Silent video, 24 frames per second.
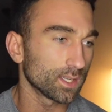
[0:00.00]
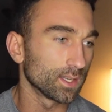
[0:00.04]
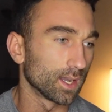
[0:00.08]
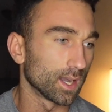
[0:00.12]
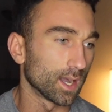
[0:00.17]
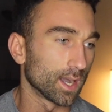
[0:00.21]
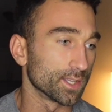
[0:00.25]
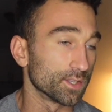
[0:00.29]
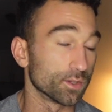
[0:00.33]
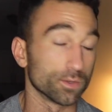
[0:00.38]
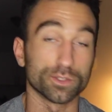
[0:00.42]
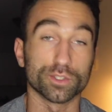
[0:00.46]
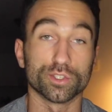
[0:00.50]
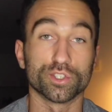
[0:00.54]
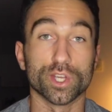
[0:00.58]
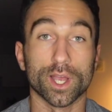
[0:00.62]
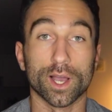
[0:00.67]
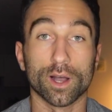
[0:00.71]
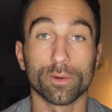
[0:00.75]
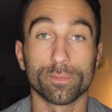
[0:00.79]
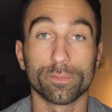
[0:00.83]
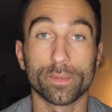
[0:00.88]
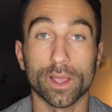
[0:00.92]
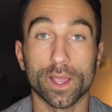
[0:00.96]
I used
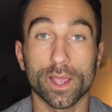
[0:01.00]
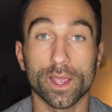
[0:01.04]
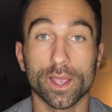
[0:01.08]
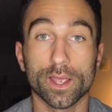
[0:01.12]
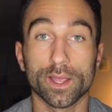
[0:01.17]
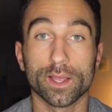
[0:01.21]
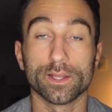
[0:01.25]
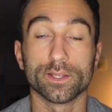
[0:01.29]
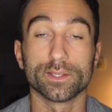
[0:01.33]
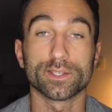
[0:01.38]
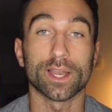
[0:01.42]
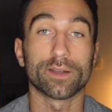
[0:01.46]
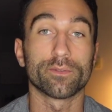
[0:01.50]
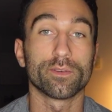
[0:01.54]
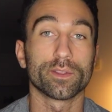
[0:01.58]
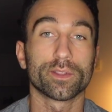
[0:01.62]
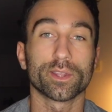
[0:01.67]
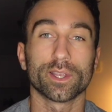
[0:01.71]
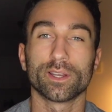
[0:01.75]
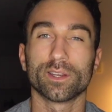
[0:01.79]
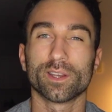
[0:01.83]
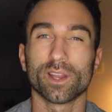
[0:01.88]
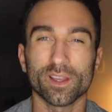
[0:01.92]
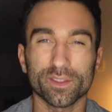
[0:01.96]
gel pens,
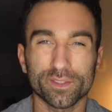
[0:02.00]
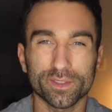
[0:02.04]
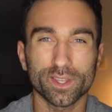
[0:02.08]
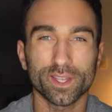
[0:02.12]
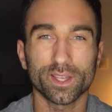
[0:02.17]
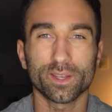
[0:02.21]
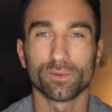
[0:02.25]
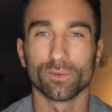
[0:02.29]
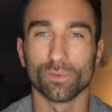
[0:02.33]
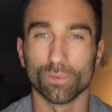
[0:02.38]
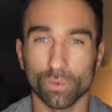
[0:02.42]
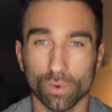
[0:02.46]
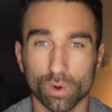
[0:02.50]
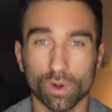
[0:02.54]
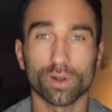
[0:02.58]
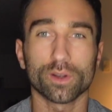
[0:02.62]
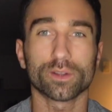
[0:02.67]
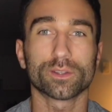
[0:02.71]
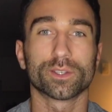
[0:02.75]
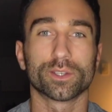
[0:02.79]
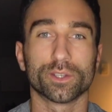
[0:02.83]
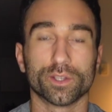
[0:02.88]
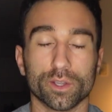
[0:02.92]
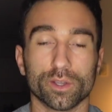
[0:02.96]
everything. Nothing
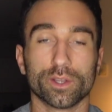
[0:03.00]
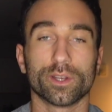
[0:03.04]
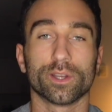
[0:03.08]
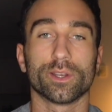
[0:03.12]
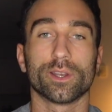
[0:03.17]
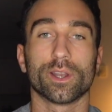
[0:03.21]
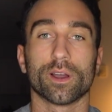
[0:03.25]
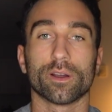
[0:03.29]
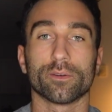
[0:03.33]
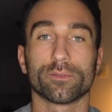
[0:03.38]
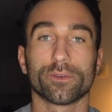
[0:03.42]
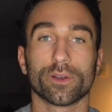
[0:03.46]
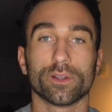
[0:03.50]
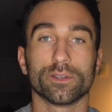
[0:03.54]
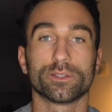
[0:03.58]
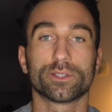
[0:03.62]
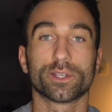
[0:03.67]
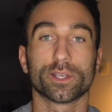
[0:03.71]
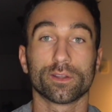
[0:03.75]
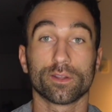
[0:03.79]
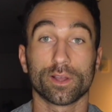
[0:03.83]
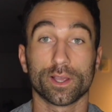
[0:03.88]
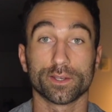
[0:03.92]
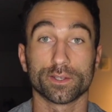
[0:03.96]
worked good enough
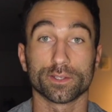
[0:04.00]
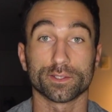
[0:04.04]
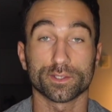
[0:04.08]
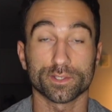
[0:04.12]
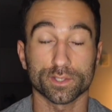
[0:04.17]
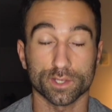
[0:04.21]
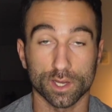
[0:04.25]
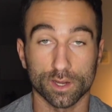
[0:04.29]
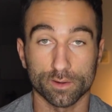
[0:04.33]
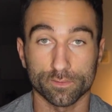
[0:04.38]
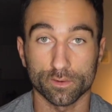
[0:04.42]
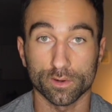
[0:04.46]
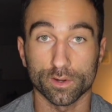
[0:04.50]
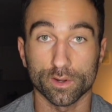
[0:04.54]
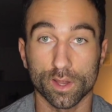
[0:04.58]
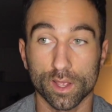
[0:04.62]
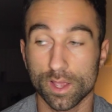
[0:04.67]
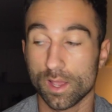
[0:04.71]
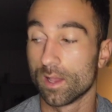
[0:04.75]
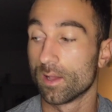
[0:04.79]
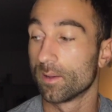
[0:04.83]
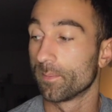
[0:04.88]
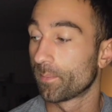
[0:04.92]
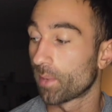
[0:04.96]
until I discovered
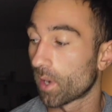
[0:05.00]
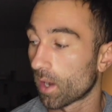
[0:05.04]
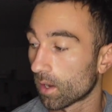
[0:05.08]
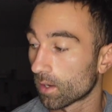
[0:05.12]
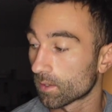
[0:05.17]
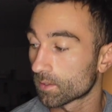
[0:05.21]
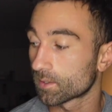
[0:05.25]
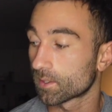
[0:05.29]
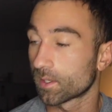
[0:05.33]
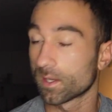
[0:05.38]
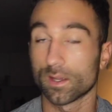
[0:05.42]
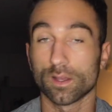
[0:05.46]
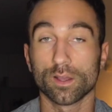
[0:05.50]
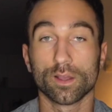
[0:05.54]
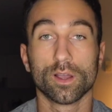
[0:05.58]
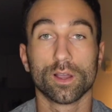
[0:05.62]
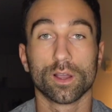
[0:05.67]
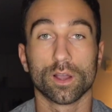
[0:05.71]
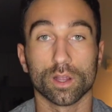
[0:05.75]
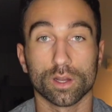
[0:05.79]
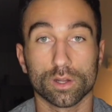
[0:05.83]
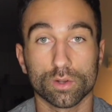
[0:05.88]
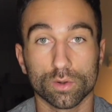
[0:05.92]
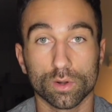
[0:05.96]
Posca
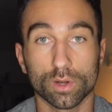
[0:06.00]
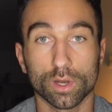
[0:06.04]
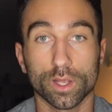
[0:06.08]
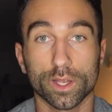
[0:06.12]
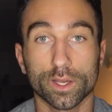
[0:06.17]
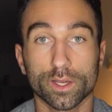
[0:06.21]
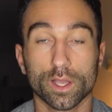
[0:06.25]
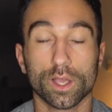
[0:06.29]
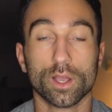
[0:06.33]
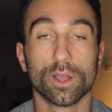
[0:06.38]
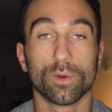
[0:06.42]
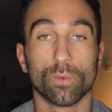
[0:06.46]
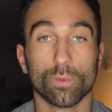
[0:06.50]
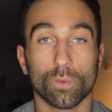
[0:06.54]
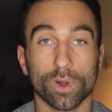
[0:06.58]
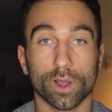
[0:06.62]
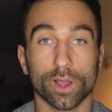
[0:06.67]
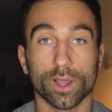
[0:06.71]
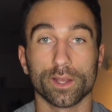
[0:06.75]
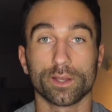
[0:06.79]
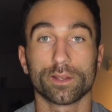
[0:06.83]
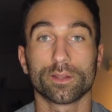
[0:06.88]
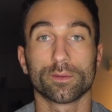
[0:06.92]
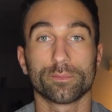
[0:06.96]
acrylic
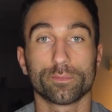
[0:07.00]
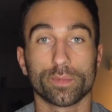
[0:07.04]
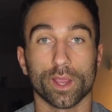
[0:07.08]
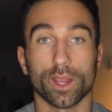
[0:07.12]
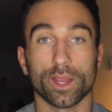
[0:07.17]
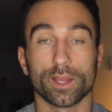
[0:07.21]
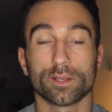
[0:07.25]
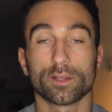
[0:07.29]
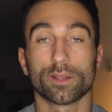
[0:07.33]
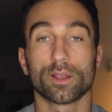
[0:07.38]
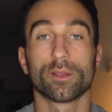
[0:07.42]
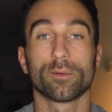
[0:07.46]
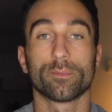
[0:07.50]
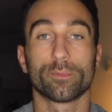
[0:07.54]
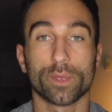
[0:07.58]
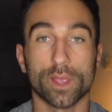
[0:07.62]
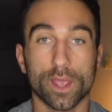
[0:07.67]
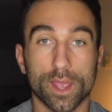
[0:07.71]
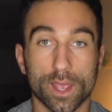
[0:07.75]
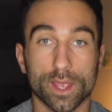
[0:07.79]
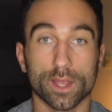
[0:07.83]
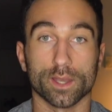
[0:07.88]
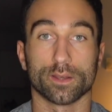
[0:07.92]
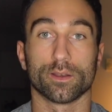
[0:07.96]
white paint
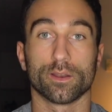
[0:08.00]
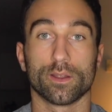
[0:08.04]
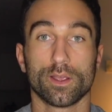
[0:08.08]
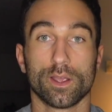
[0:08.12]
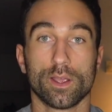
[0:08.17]
pen.